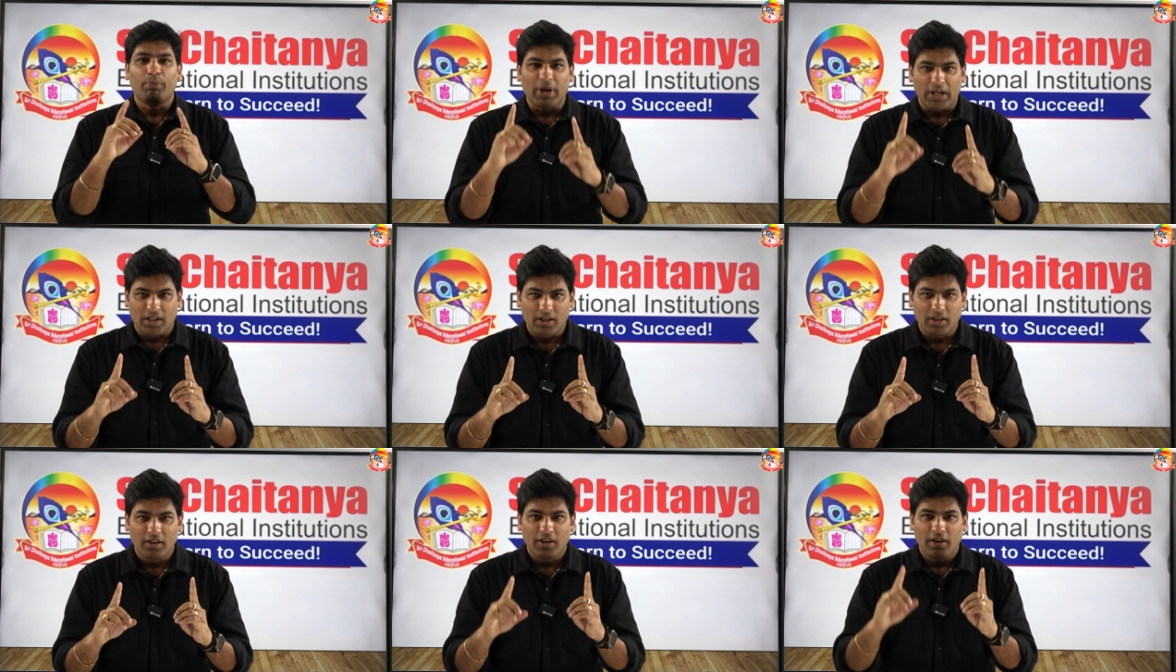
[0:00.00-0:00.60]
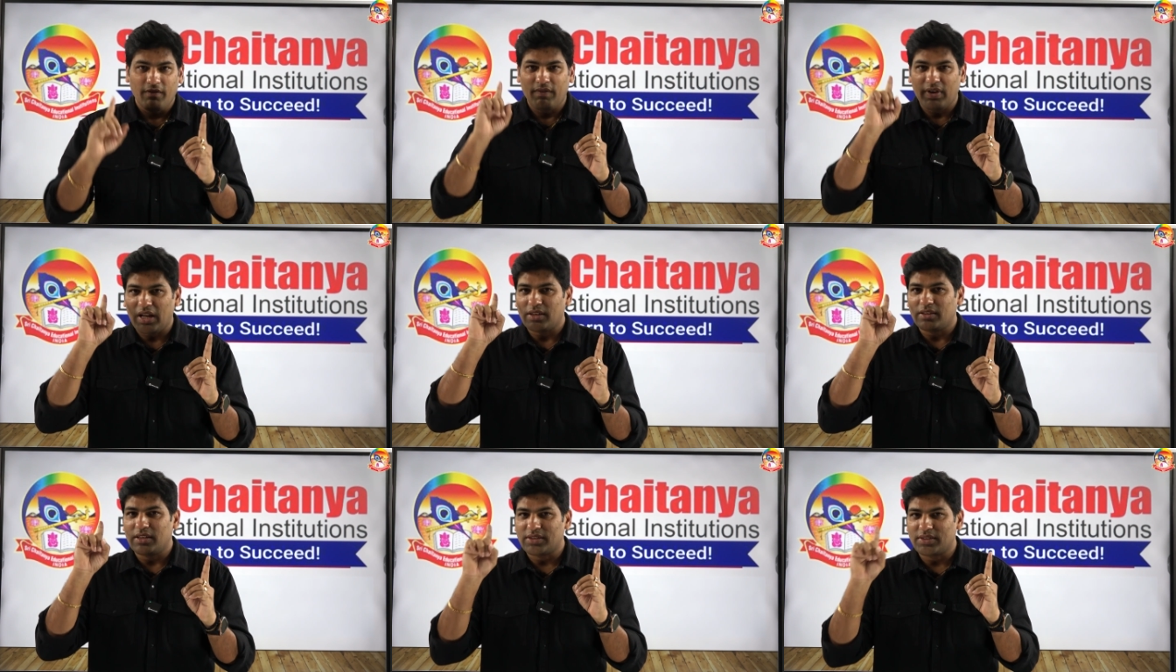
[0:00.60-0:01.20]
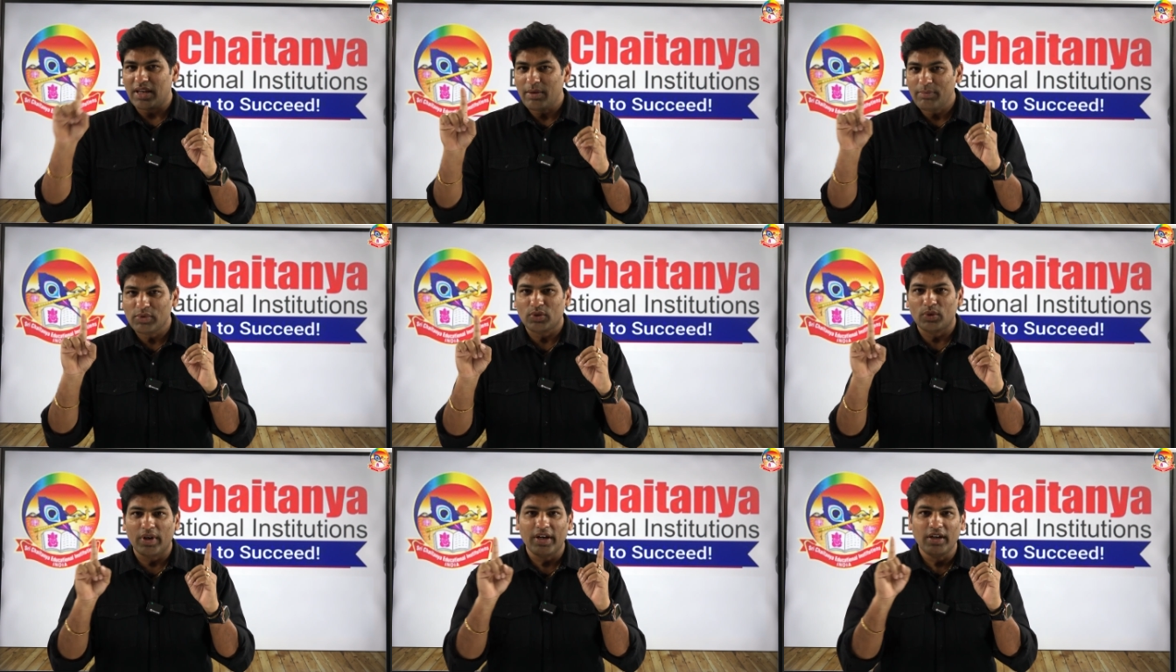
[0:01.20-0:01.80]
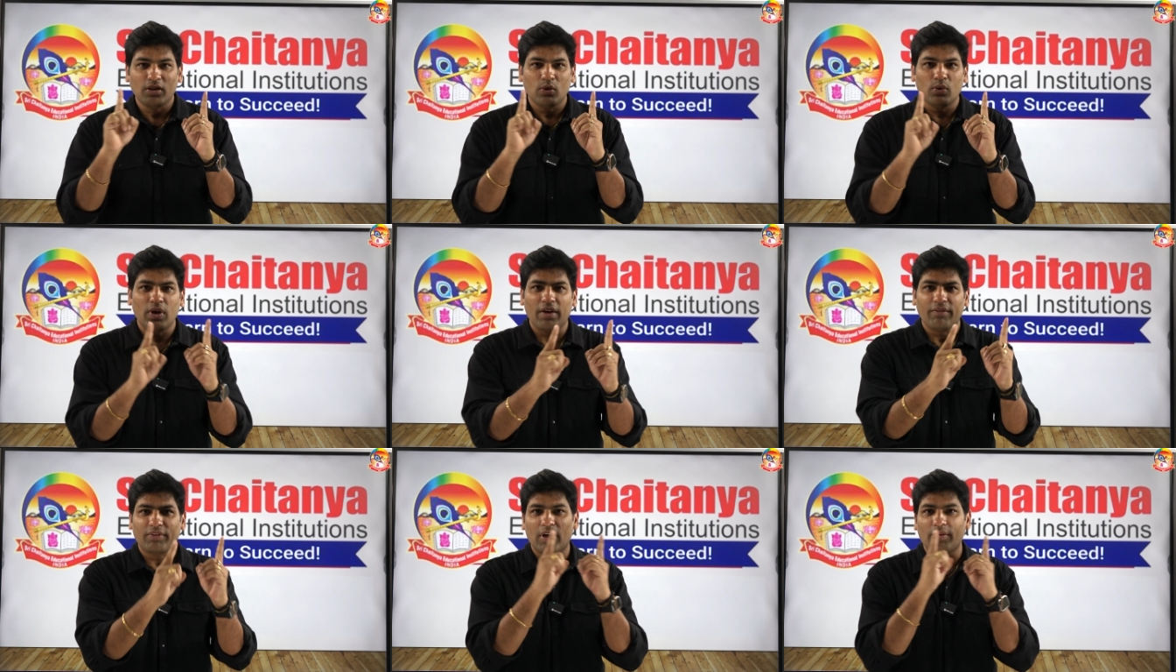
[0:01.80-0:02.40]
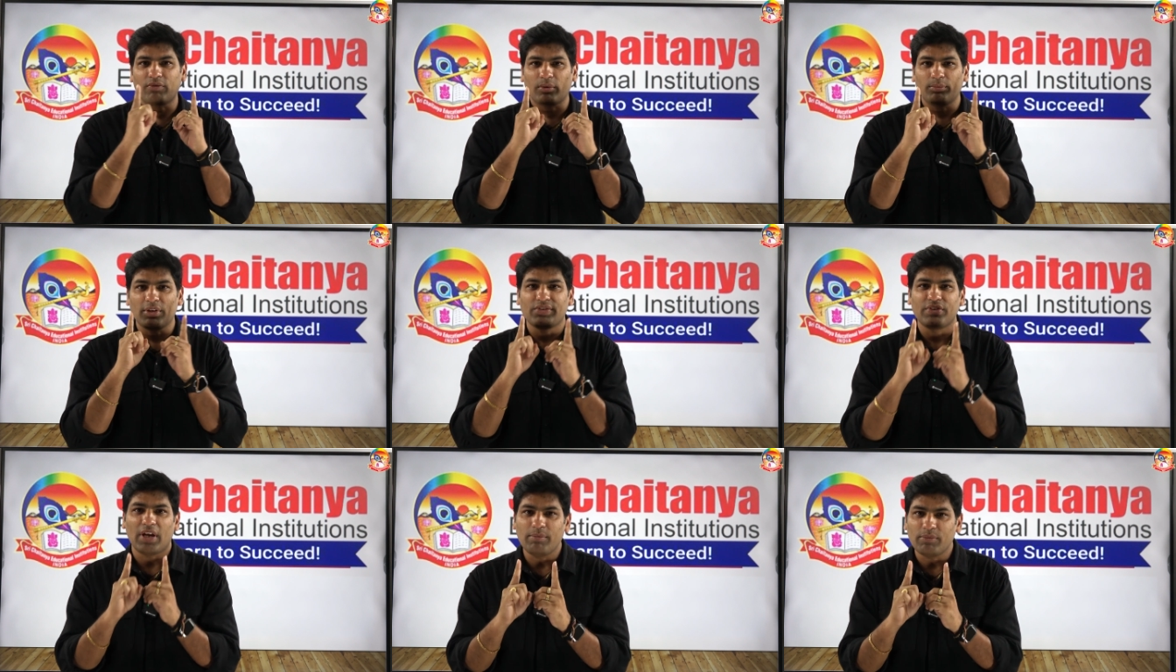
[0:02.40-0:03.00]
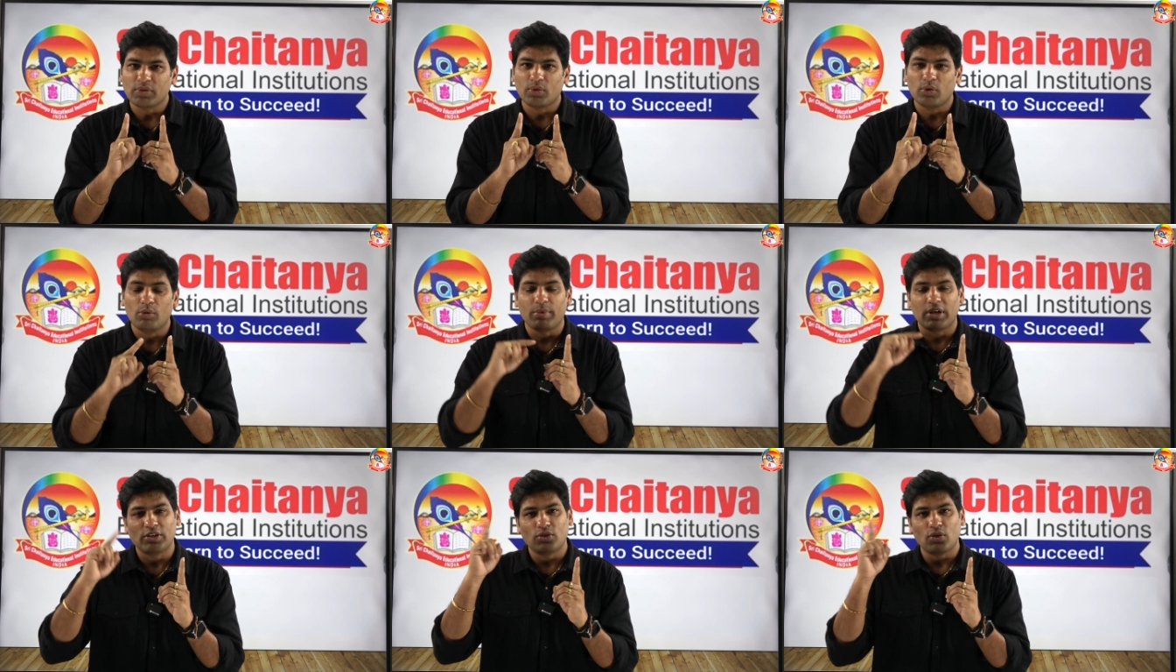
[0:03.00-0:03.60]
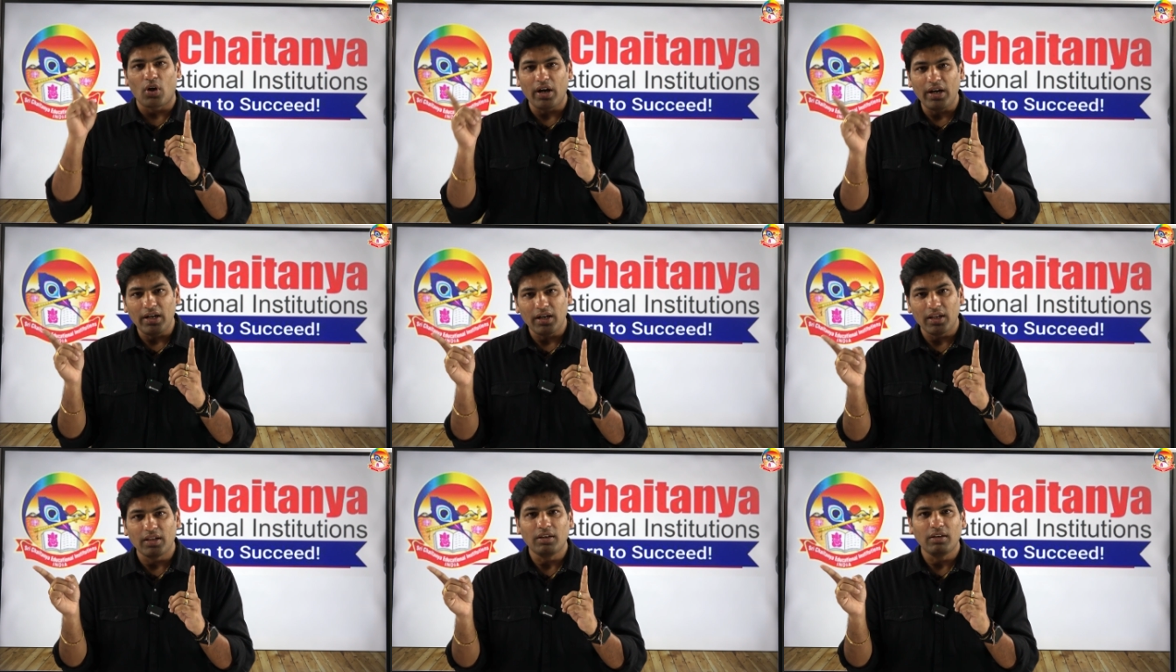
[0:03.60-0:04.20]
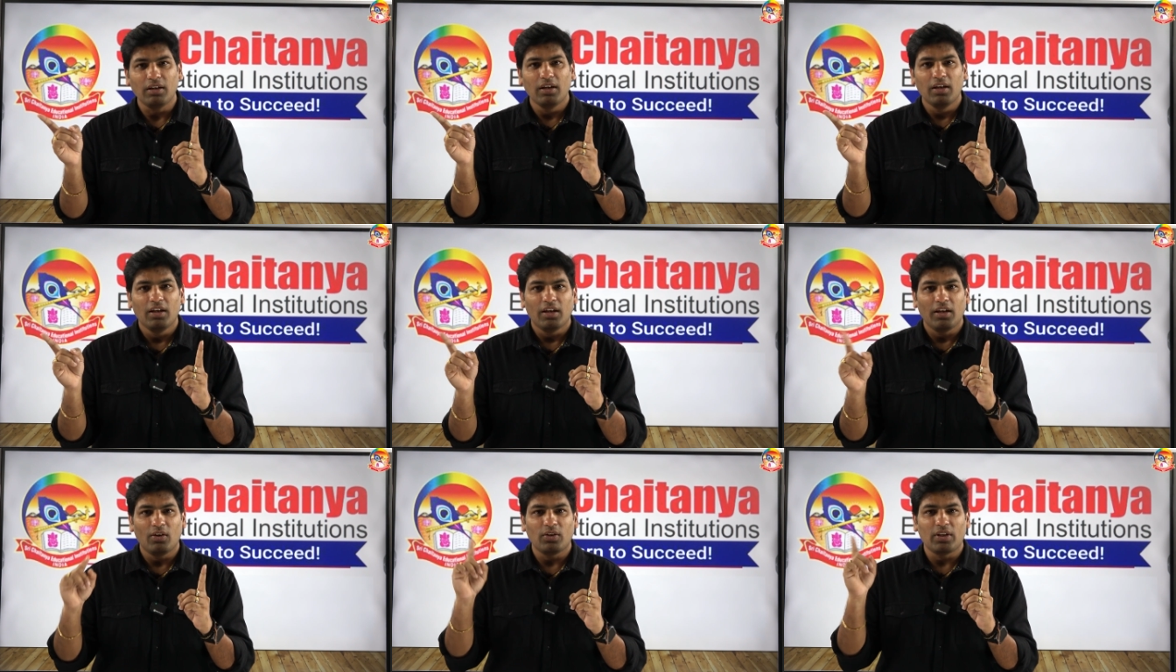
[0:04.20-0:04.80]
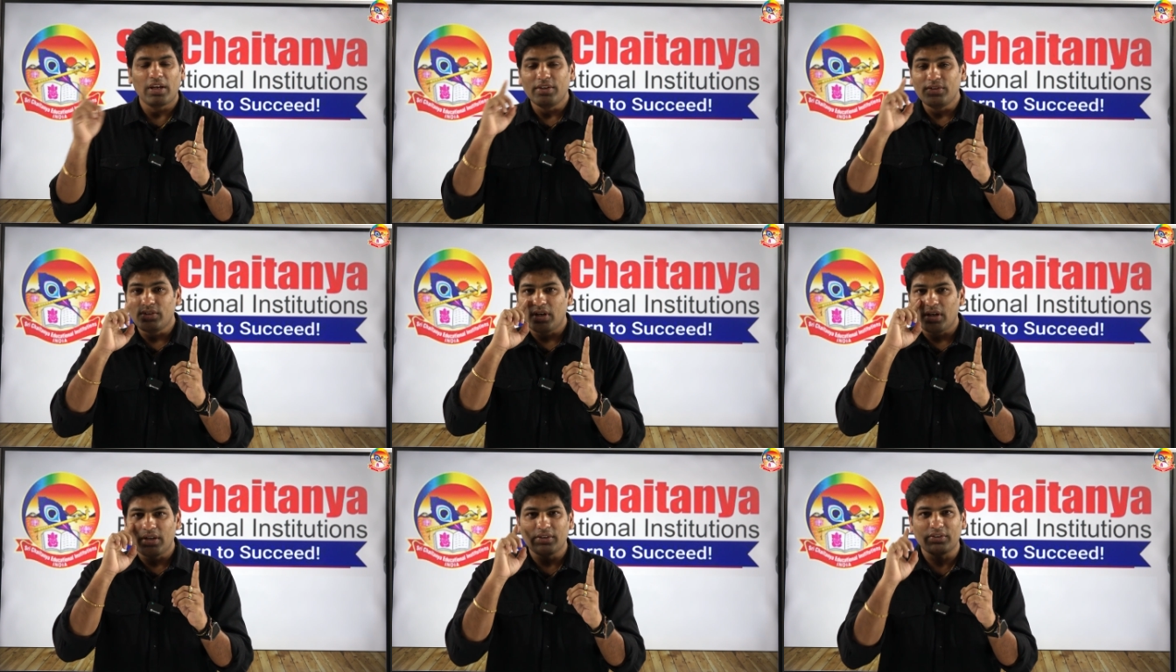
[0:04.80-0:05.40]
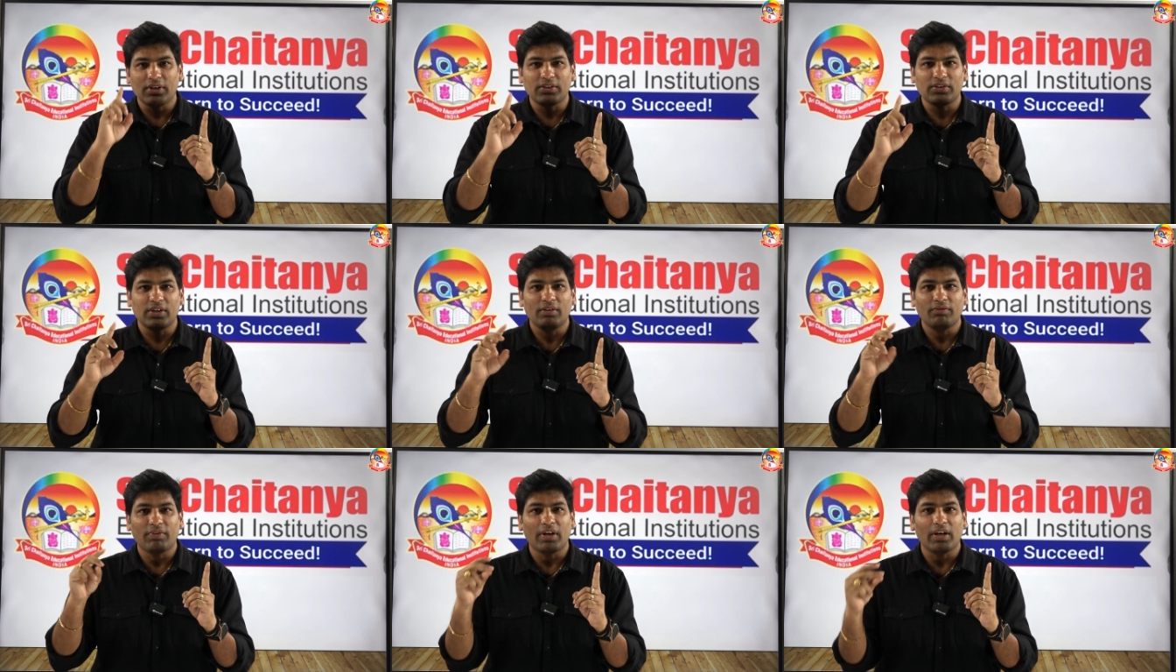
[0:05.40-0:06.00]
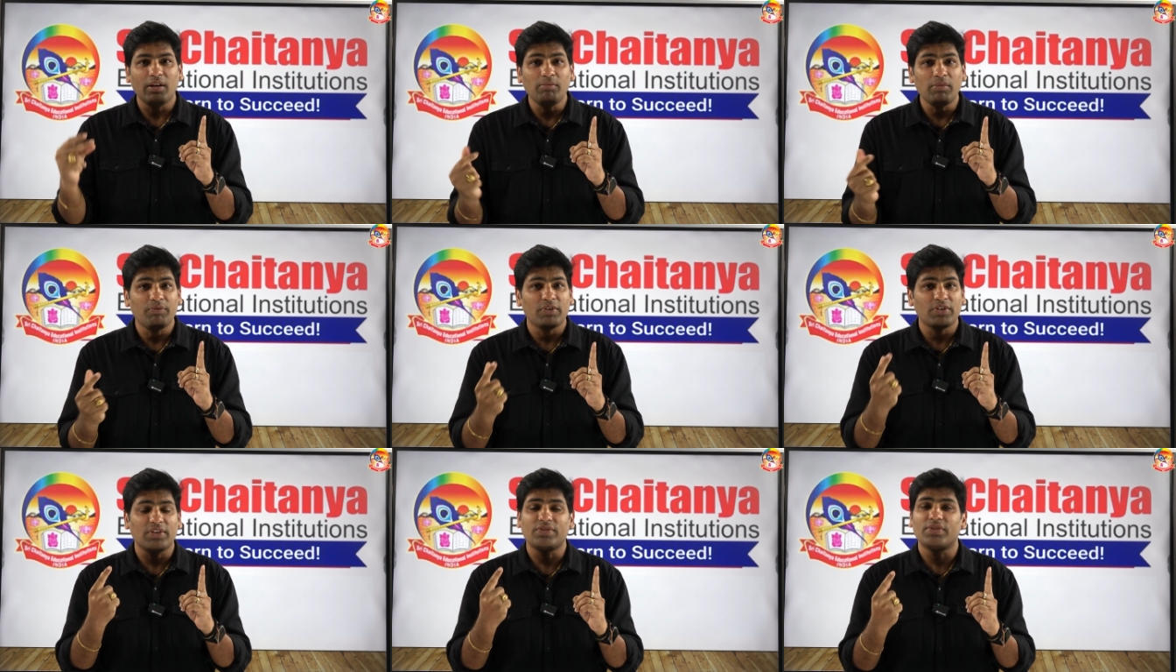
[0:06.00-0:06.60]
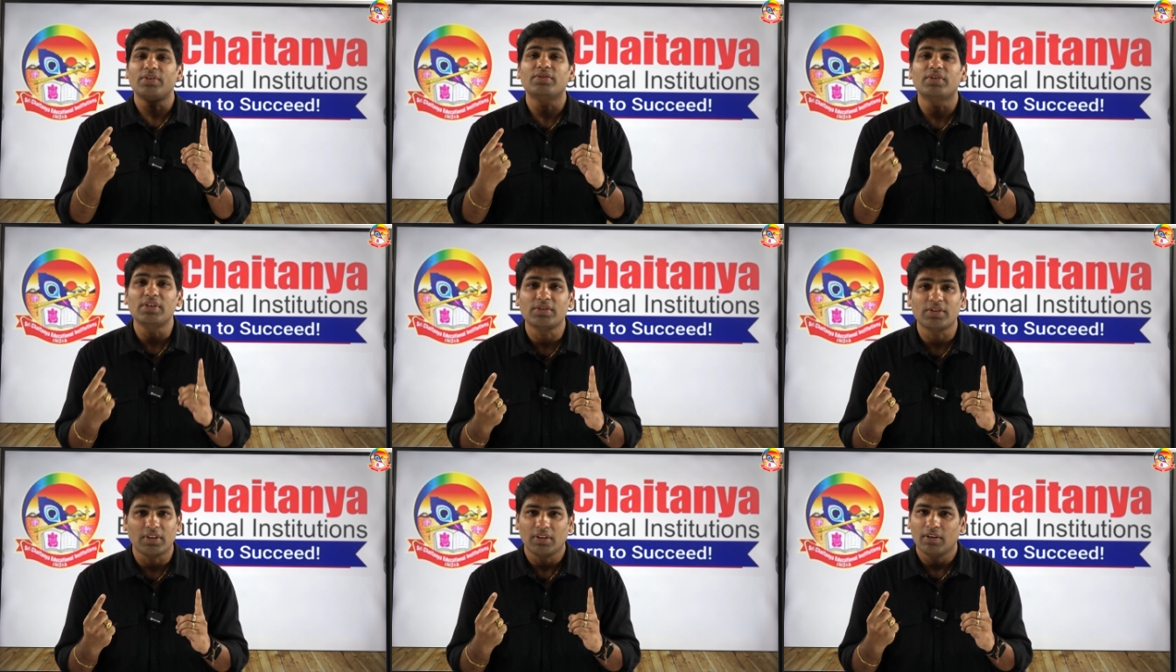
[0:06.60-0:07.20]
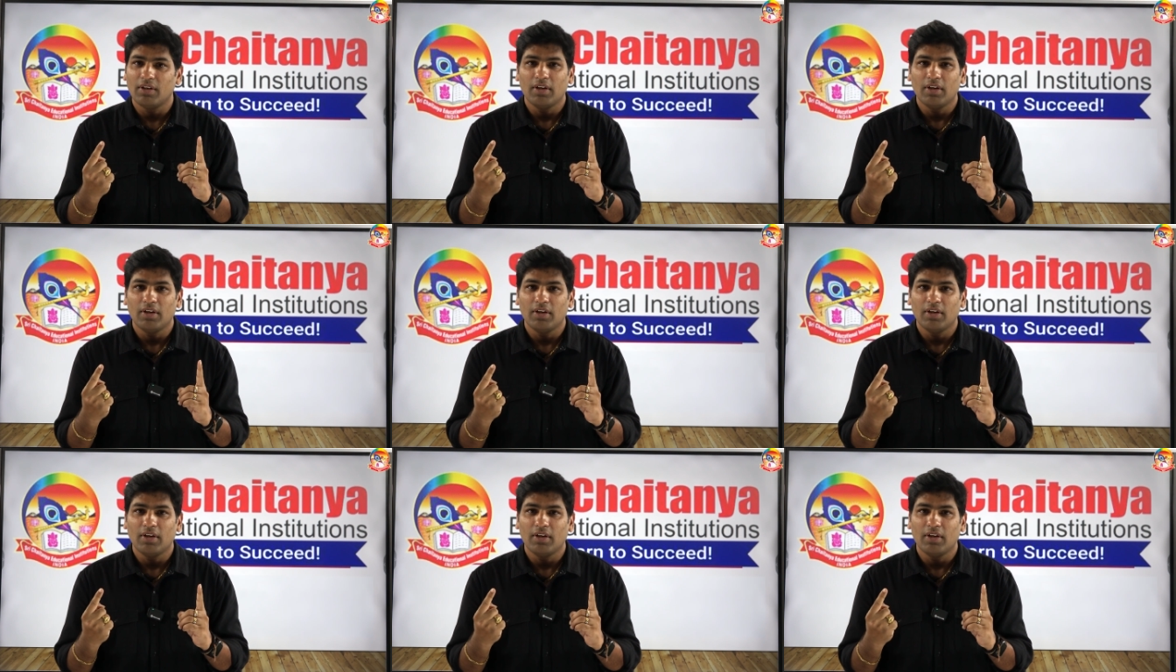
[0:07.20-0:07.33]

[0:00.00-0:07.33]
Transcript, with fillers: But whereas the same student who have come from the same school but joined in you know the engineering section, for him physics is easy.